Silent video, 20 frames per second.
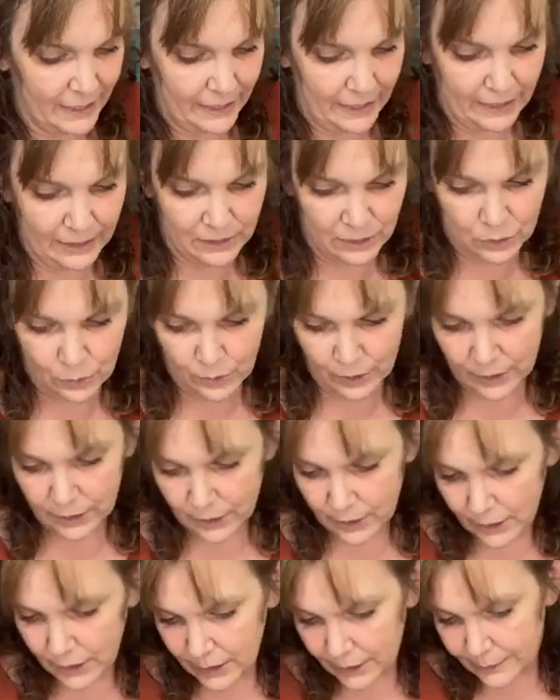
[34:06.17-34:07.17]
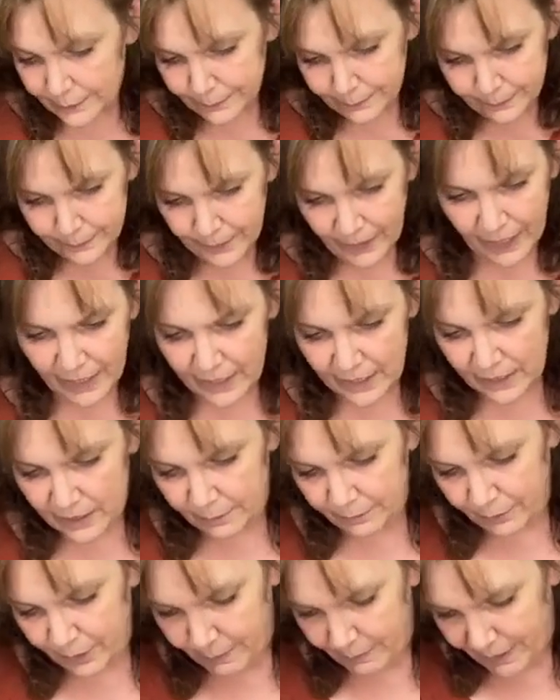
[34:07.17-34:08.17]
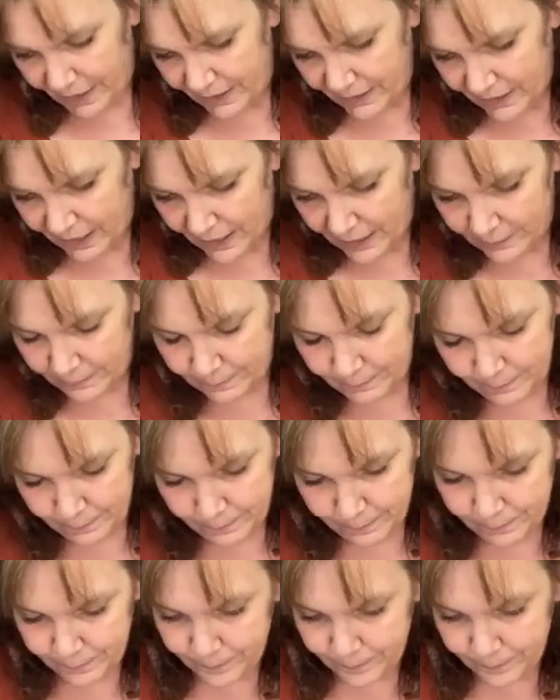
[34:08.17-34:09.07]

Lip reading: the secondhand store. I need to repaint that.